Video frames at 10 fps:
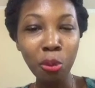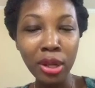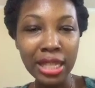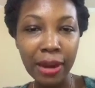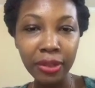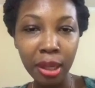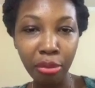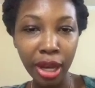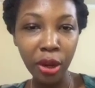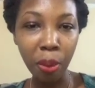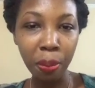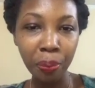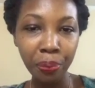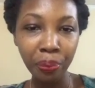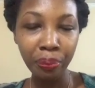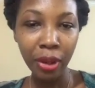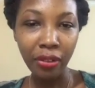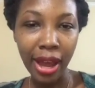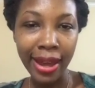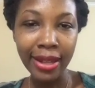months after the breakup,
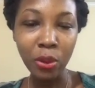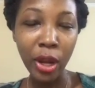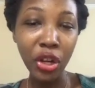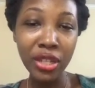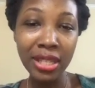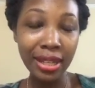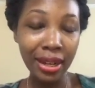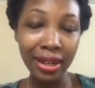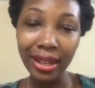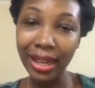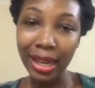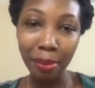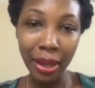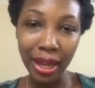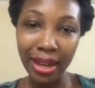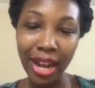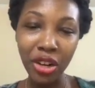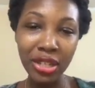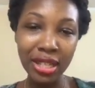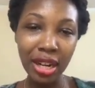right? When you're still in pain and
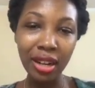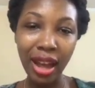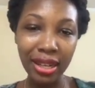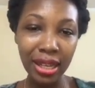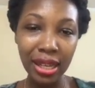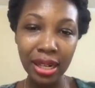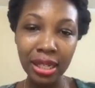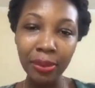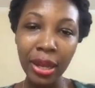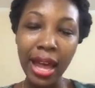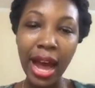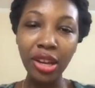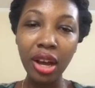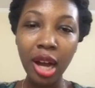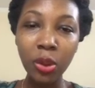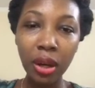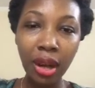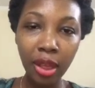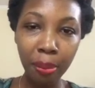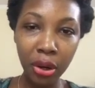you're still not healed and you're gone to
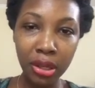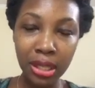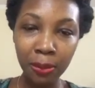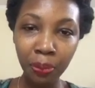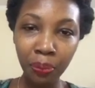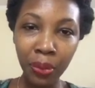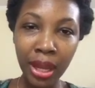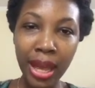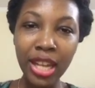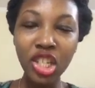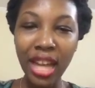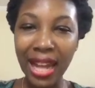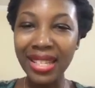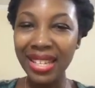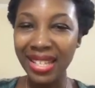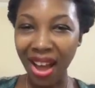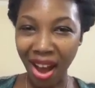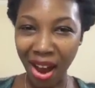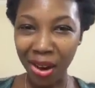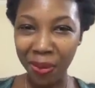another person. Chances
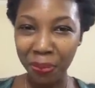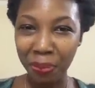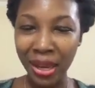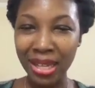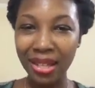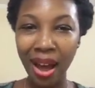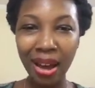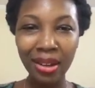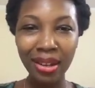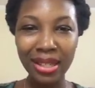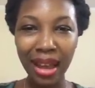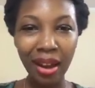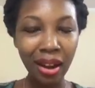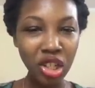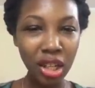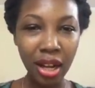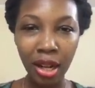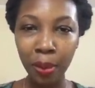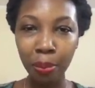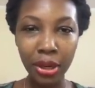are, based on
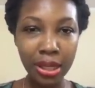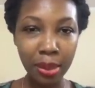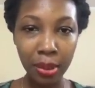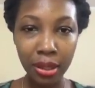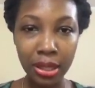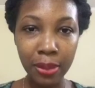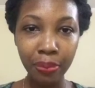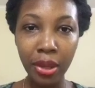psychological principles